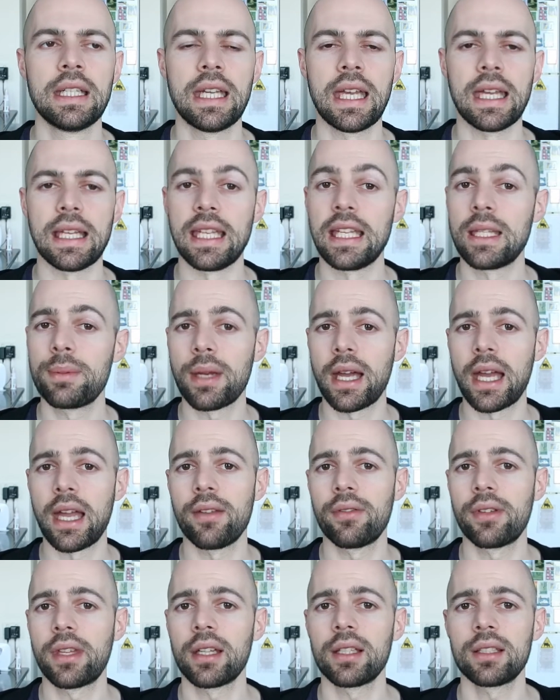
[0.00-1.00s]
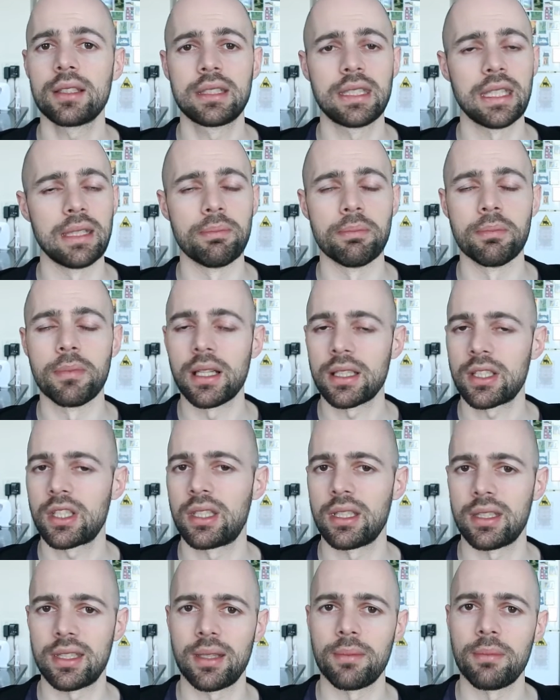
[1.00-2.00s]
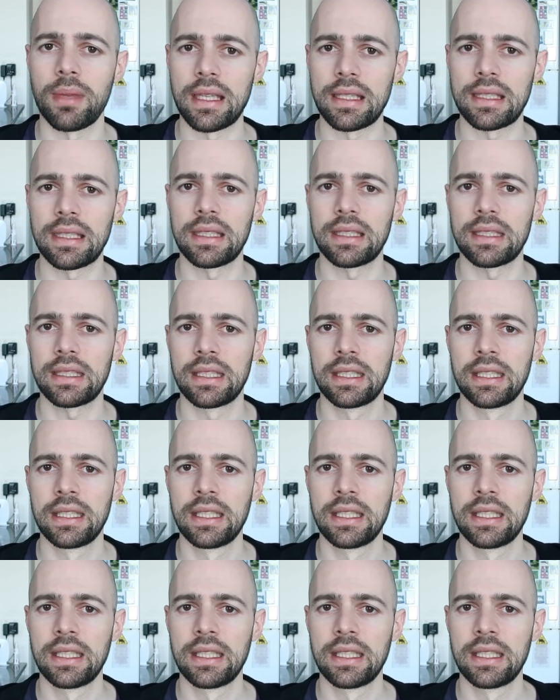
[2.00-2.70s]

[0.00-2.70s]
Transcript: and his behaviour did much to cement it.